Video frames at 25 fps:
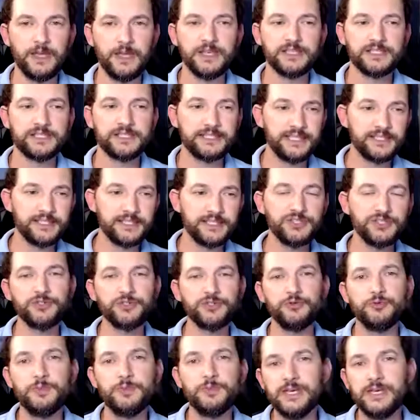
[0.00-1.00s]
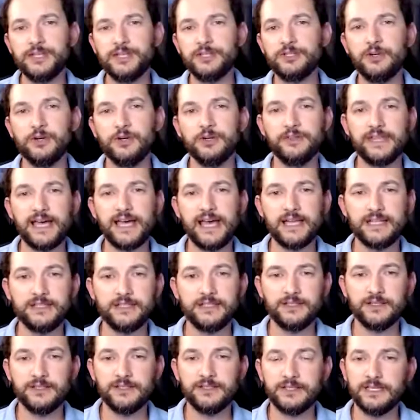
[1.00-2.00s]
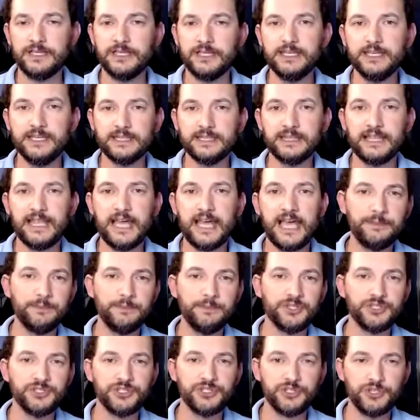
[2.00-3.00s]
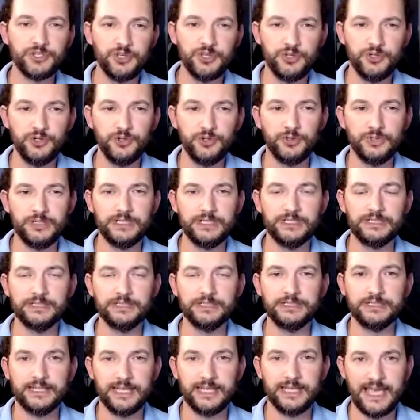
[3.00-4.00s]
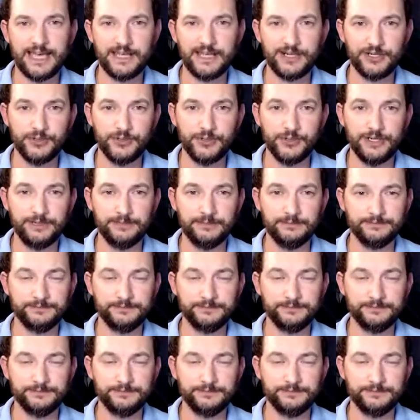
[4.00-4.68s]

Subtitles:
So let's zoom in on that GitLab Secure category.